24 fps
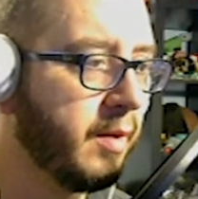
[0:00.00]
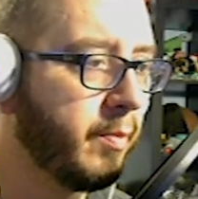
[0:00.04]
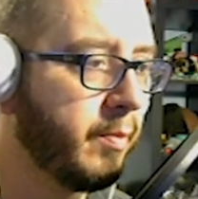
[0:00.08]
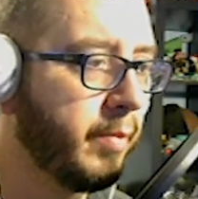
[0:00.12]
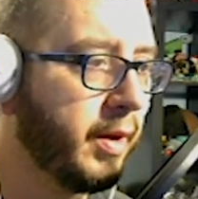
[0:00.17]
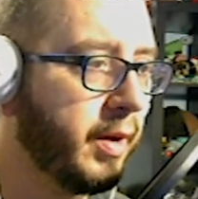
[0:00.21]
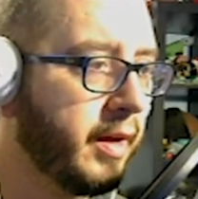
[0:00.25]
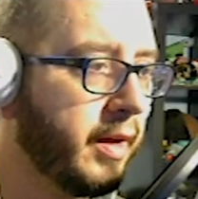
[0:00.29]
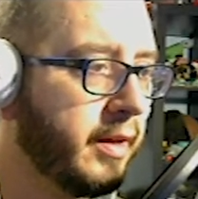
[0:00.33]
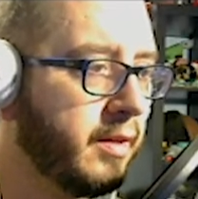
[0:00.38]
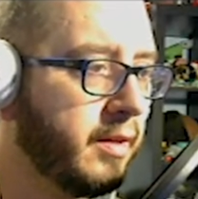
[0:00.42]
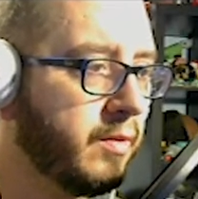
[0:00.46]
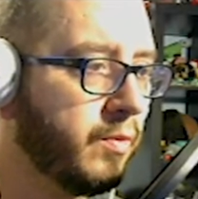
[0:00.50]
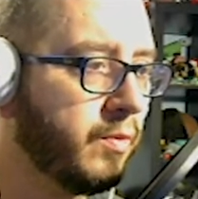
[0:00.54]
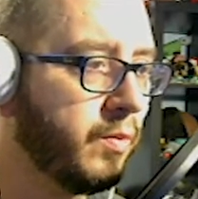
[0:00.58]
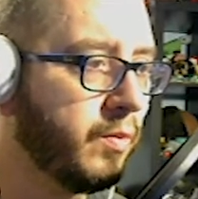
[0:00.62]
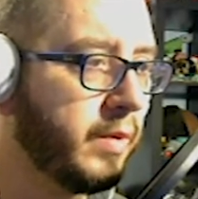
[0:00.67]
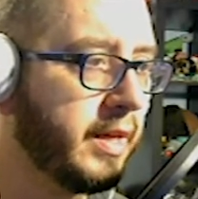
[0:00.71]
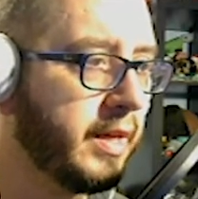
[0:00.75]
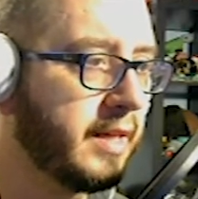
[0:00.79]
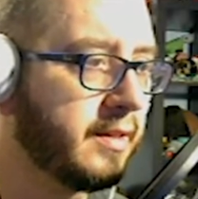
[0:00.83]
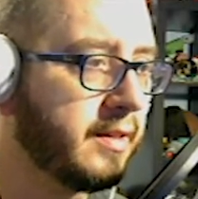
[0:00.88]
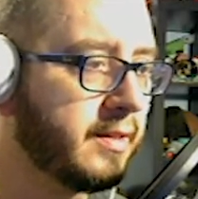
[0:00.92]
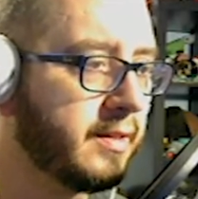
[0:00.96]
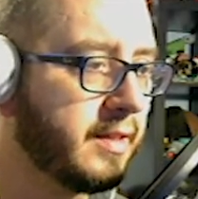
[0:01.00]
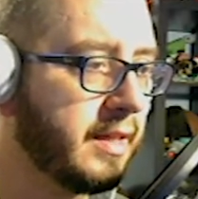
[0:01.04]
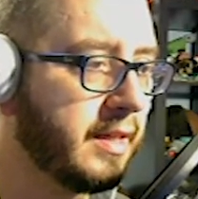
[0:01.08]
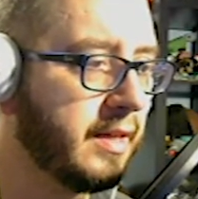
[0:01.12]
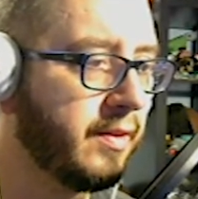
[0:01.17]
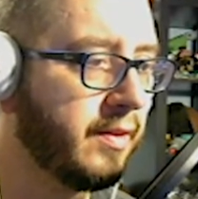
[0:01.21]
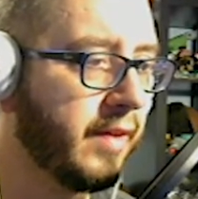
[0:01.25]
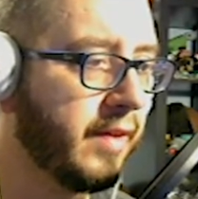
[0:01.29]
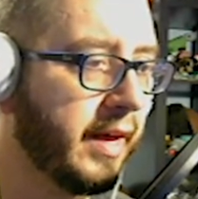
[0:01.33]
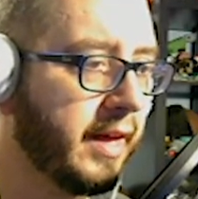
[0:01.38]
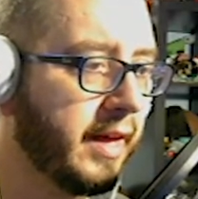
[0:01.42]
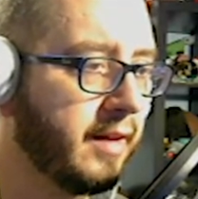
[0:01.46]
but we can see
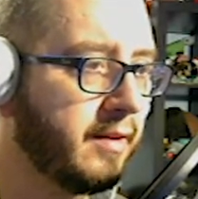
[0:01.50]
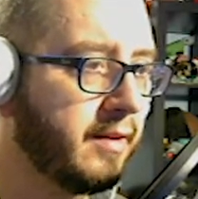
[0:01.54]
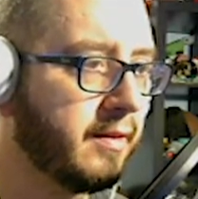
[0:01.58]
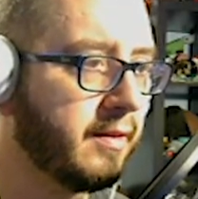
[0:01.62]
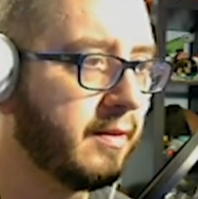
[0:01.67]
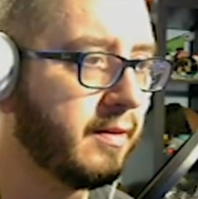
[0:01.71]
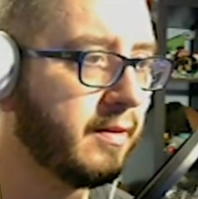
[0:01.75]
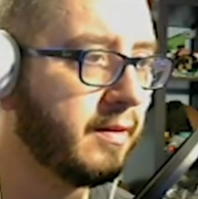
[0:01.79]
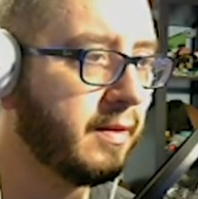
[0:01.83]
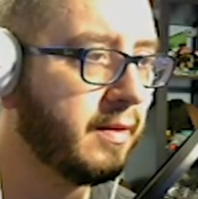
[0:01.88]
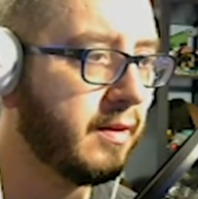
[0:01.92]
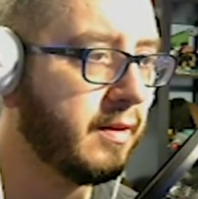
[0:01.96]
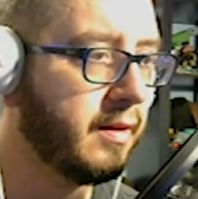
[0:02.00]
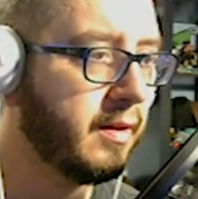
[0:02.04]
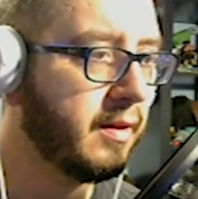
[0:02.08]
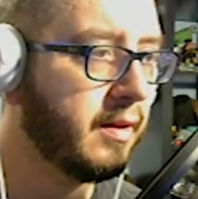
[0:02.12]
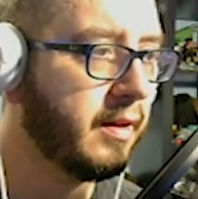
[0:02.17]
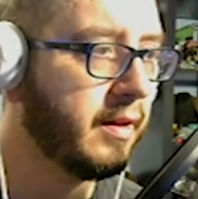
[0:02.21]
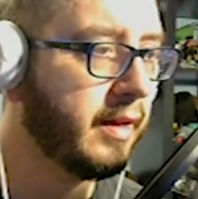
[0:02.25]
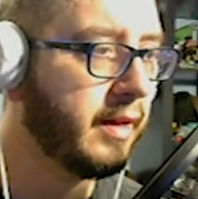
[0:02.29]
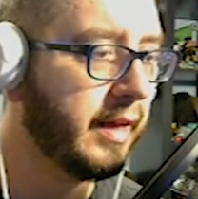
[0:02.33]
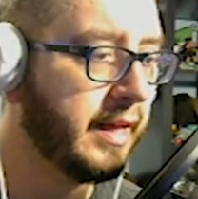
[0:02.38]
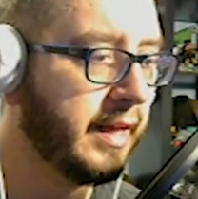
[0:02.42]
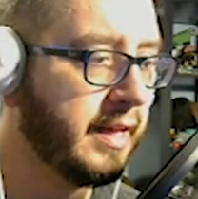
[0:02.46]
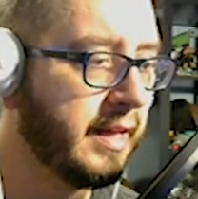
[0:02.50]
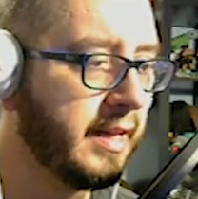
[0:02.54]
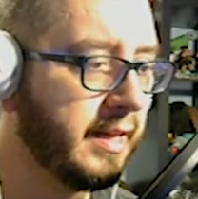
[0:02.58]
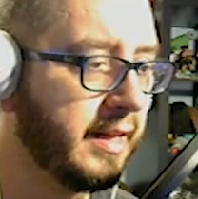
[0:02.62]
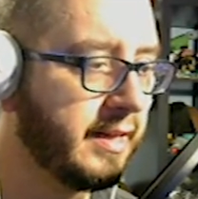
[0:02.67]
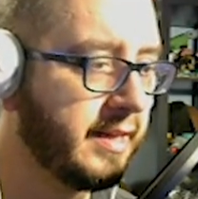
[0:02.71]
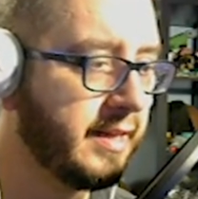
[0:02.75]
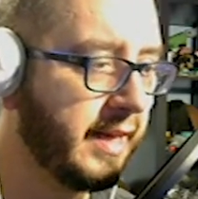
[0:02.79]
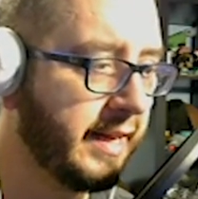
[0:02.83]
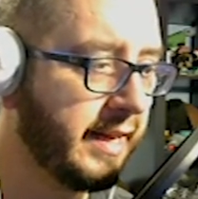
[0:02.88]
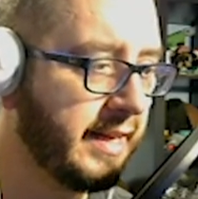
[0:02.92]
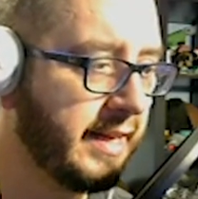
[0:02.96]
that it had
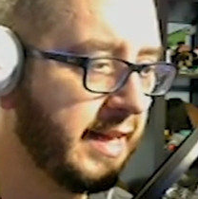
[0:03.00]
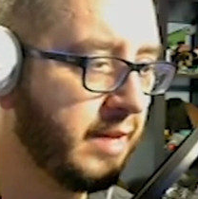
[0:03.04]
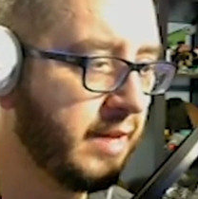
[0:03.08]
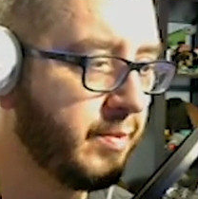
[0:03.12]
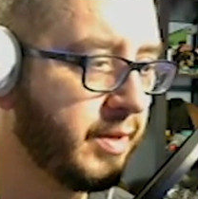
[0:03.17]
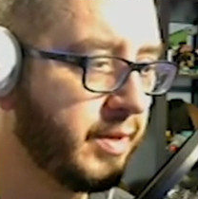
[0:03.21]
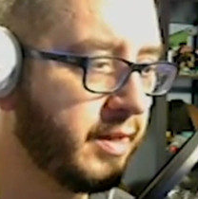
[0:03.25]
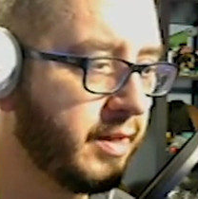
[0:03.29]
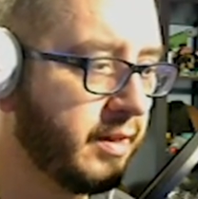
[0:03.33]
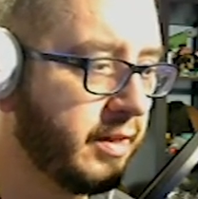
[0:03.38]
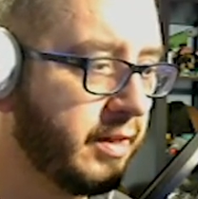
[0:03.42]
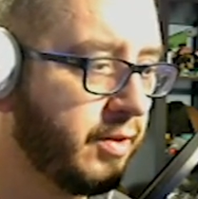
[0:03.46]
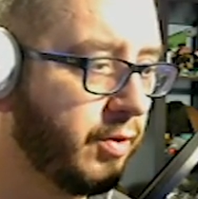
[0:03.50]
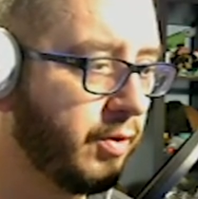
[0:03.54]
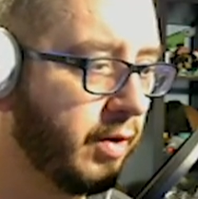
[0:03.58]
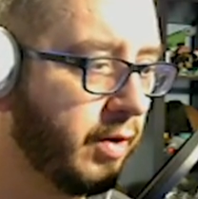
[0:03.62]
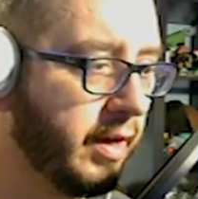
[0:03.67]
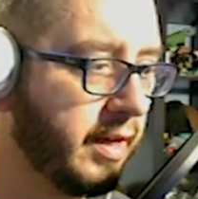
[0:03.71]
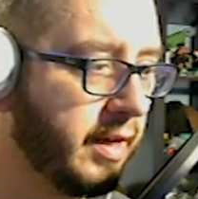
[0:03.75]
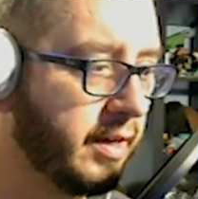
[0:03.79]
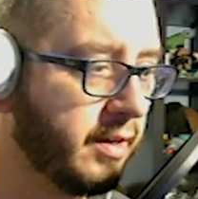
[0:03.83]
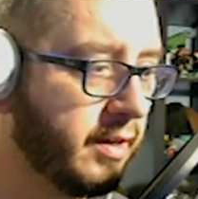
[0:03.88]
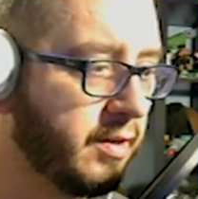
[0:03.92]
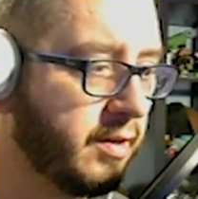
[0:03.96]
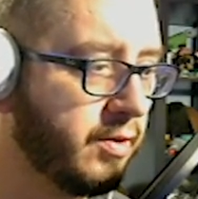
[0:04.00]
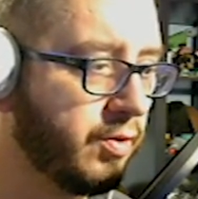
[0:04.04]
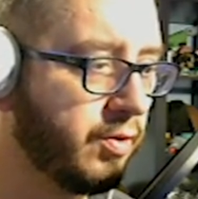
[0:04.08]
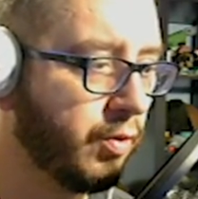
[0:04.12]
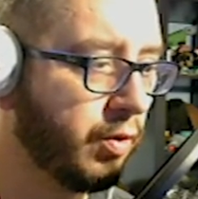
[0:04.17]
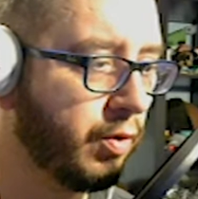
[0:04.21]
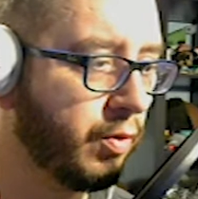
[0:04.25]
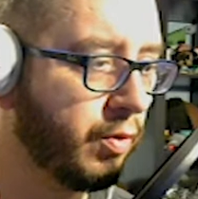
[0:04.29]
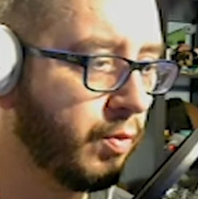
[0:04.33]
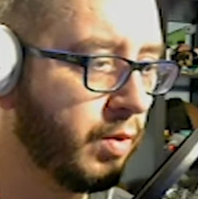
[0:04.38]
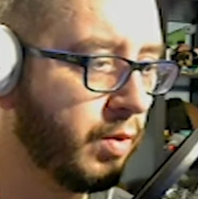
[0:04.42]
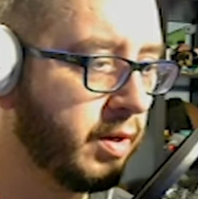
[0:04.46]
dynamically created
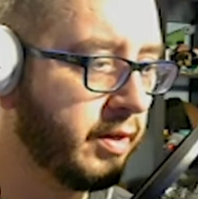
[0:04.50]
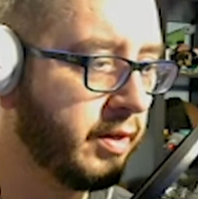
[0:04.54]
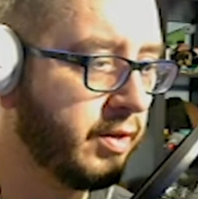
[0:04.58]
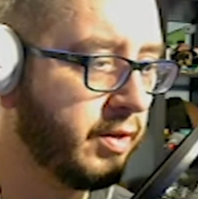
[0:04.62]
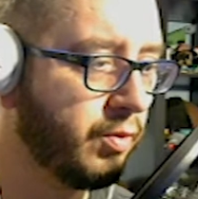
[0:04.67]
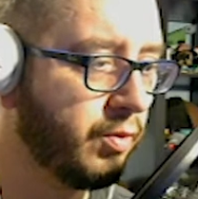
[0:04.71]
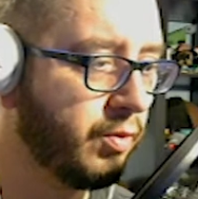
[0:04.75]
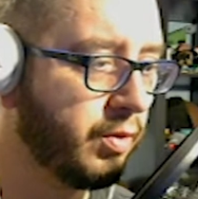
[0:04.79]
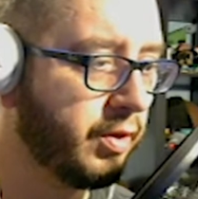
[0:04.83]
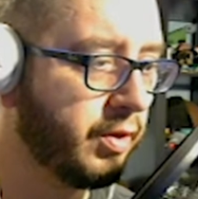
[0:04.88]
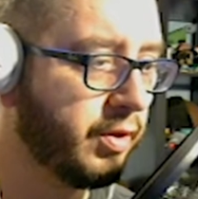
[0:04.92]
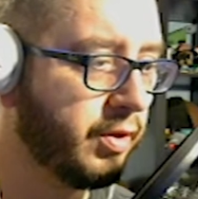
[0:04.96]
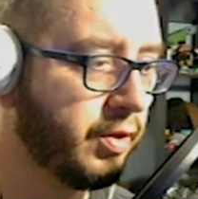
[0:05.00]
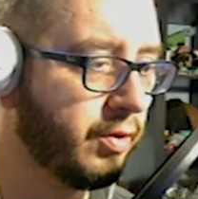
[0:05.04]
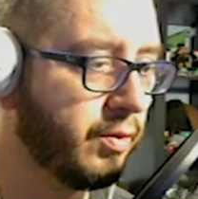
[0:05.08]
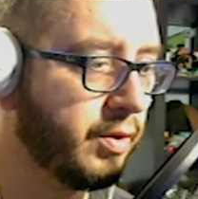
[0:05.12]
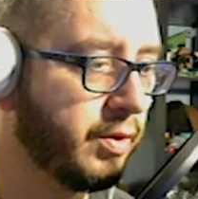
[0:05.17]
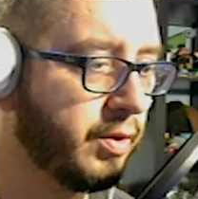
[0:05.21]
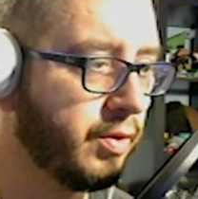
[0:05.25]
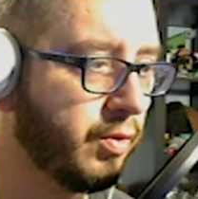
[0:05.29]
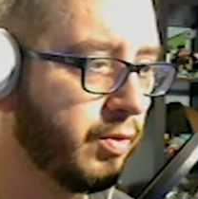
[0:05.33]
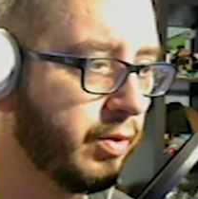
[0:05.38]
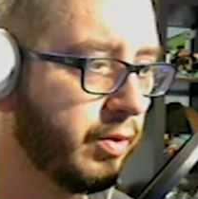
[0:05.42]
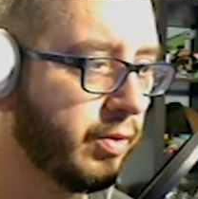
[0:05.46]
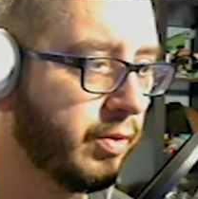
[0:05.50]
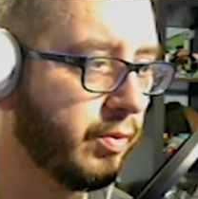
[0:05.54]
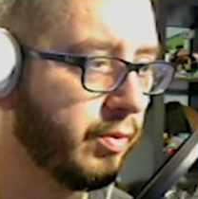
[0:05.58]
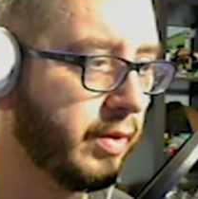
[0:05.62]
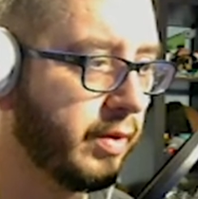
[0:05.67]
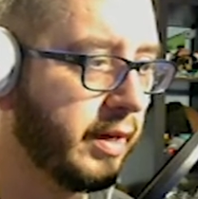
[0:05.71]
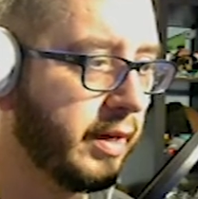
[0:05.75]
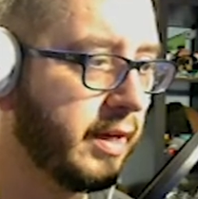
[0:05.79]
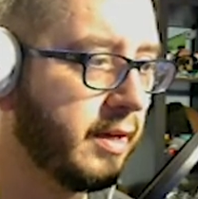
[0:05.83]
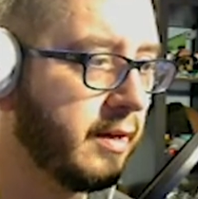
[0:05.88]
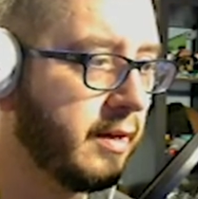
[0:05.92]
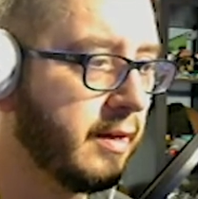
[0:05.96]
door 1, door 2, and door
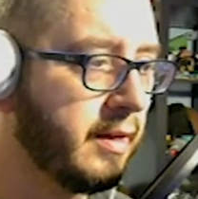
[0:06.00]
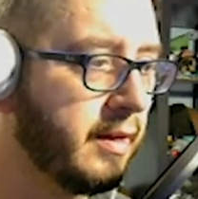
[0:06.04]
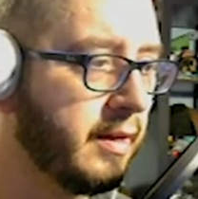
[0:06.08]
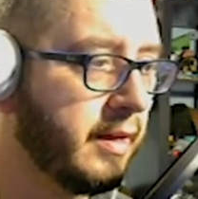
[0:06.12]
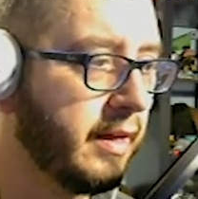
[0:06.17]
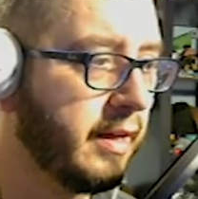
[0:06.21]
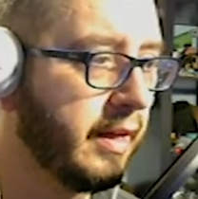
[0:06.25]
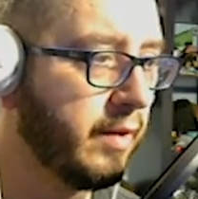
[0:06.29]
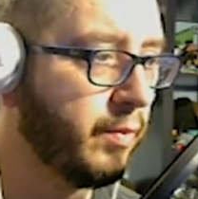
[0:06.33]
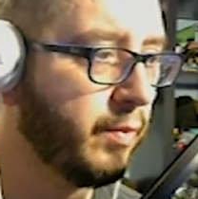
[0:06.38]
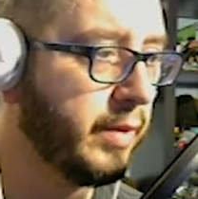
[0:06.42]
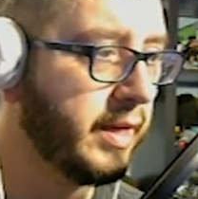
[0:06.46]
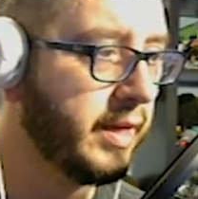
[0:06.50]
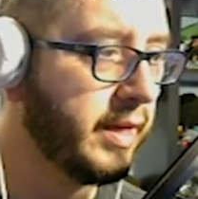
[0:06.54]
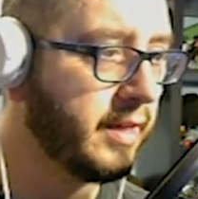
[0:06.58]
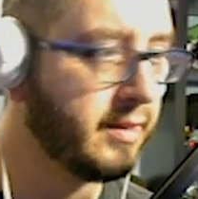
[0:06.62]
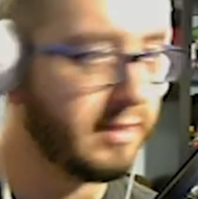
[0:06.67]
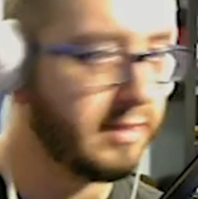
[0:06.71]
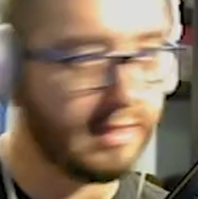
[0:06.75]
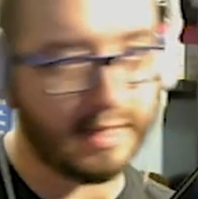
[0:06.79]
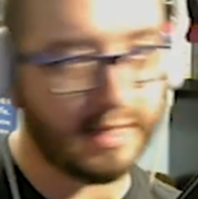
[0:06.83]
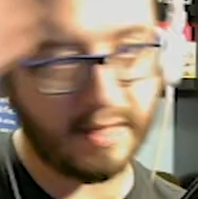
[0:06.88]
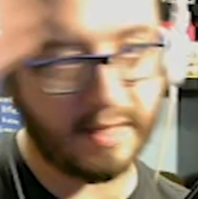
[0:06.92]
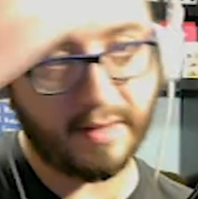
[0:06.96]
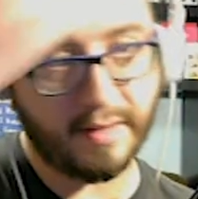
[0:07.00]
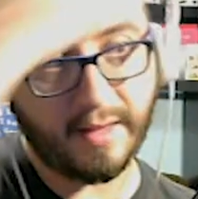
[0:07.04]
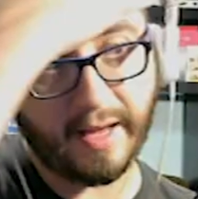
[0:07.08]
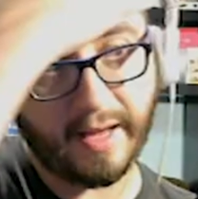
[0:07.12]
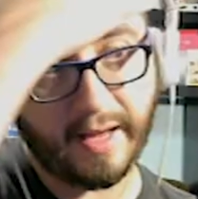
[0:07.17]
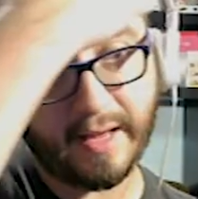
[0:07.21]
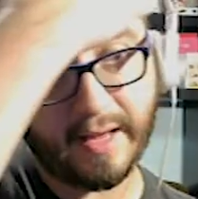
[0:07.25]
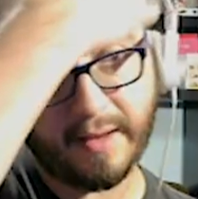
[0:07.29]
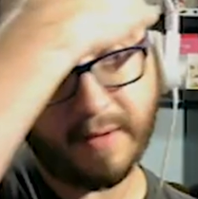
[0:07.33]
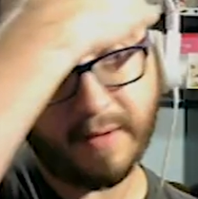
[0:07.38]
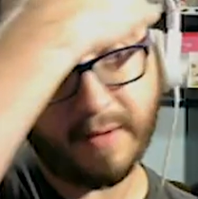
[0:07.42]
3. And we can see that